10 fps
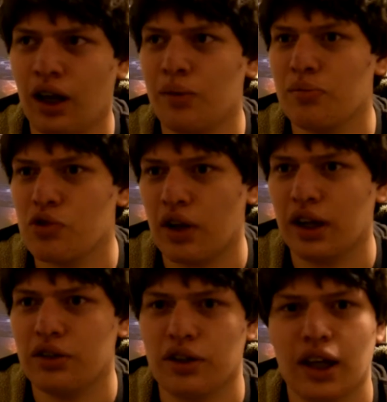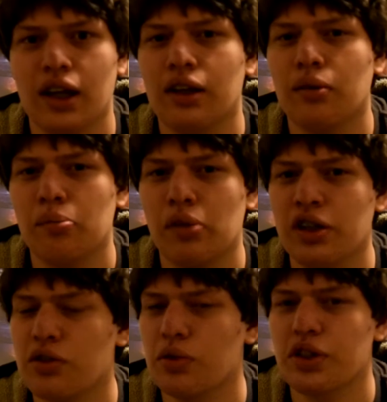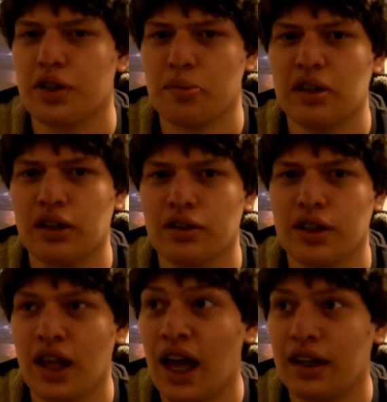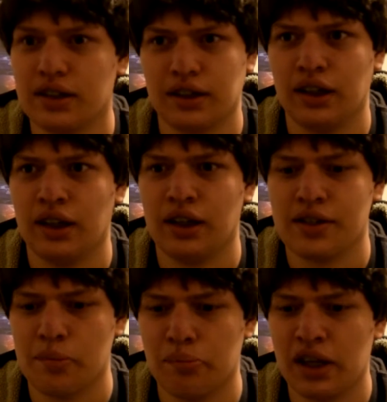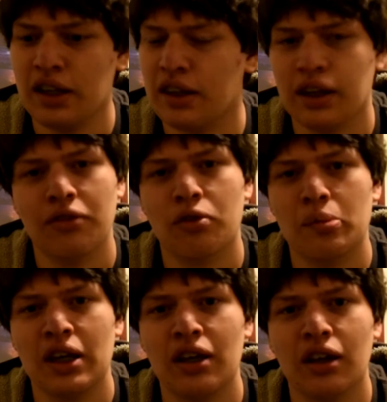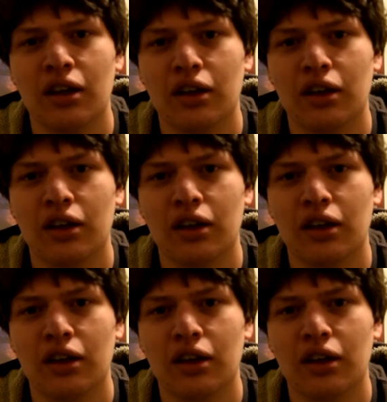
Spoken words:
I'm trying to get into adjustment to that, and it's a big thing for me